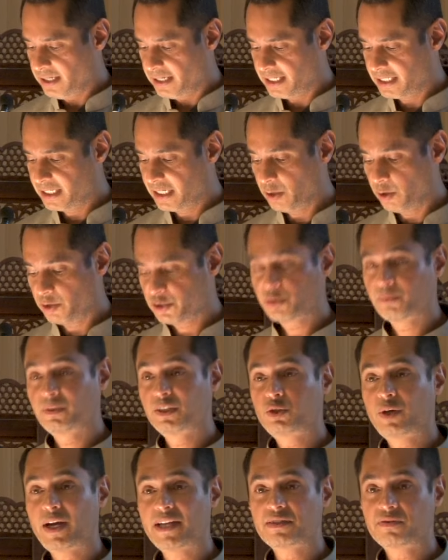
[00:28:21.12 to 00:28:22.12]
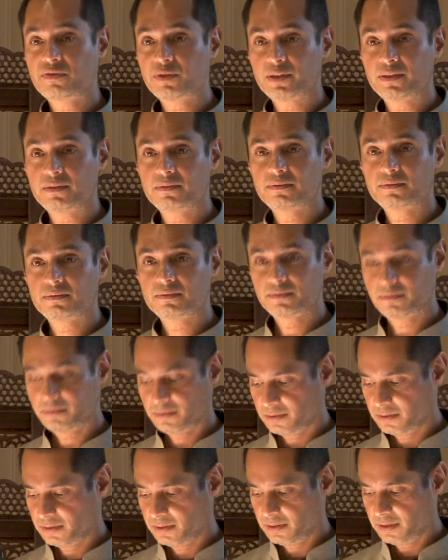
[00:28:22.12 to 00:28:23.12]
It can also be transferred.
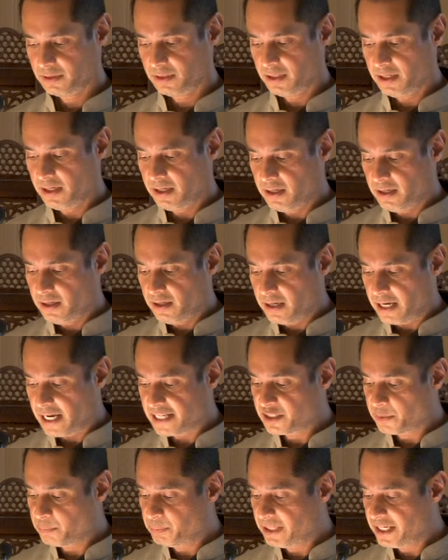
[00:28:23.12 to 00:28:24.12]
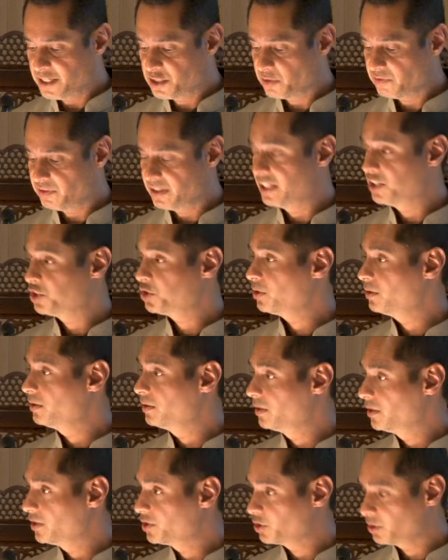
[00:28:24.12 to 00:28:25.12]
As a place of initial
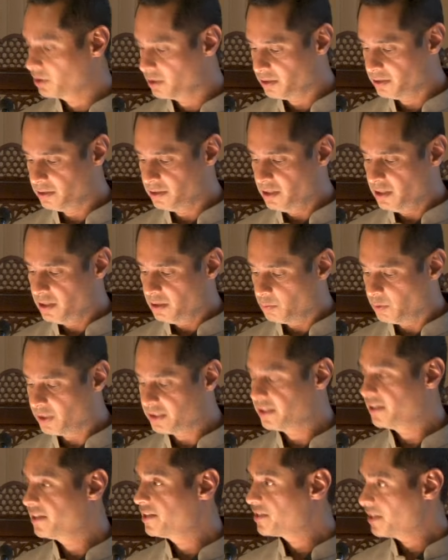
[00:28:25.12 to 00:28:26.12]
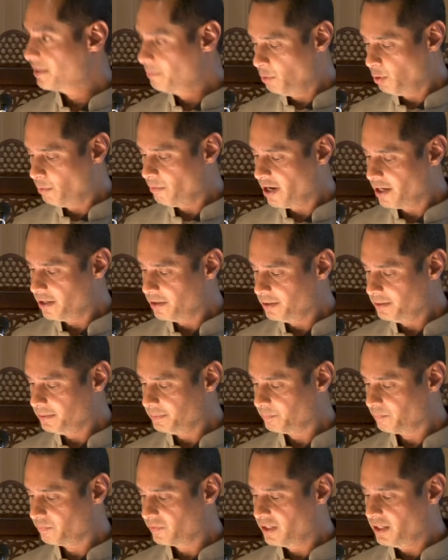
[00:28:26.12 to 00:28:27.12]
nurture, watan is immobile.
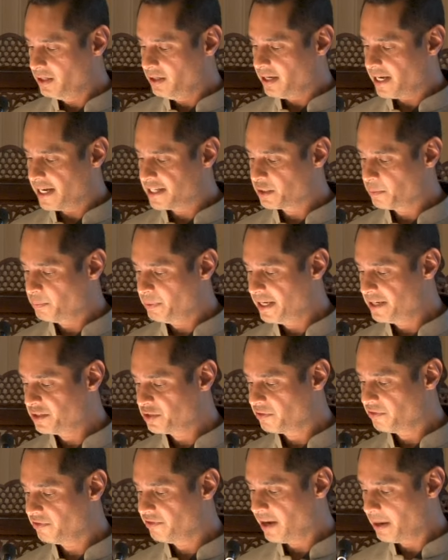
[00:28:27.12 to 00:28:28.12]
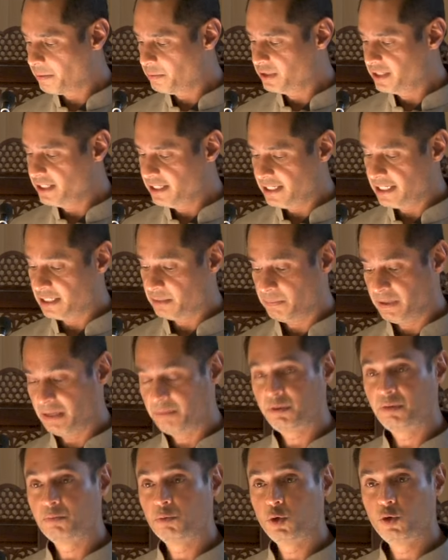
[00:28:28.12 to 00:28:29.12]
As a place of family, it may
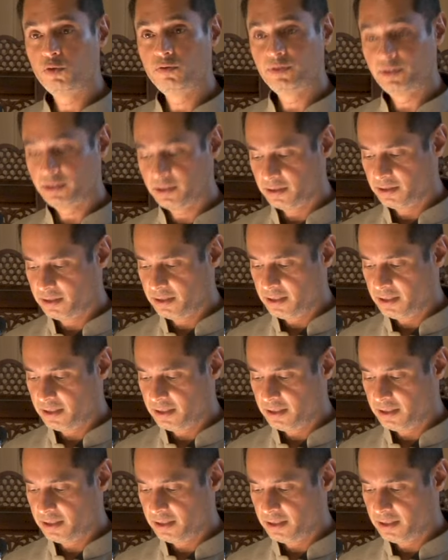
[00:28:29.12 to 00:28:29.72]
be moved.